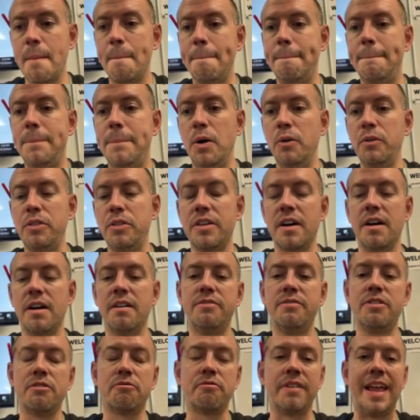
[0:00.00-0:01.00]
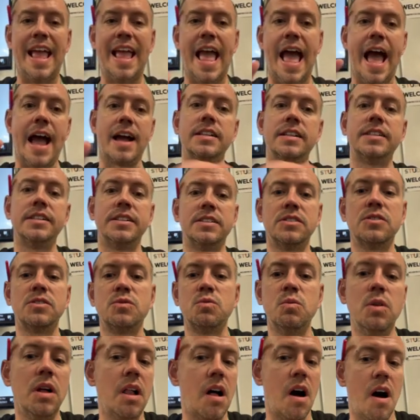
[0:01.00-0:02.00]
Both of the reactants
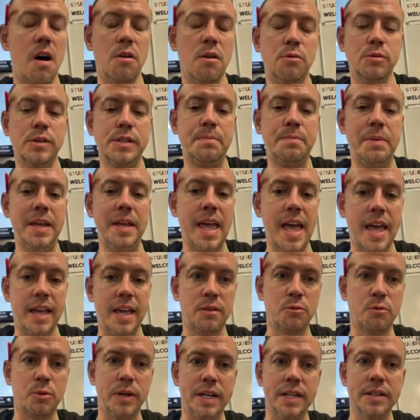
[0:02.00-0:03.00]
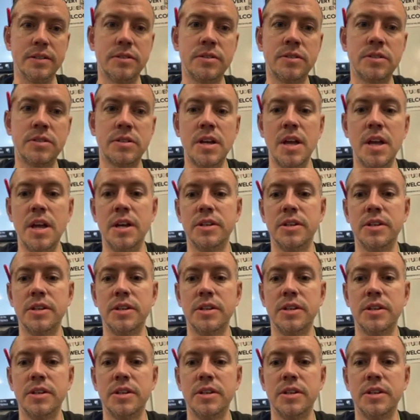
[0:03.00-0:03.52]
will always be aqueous,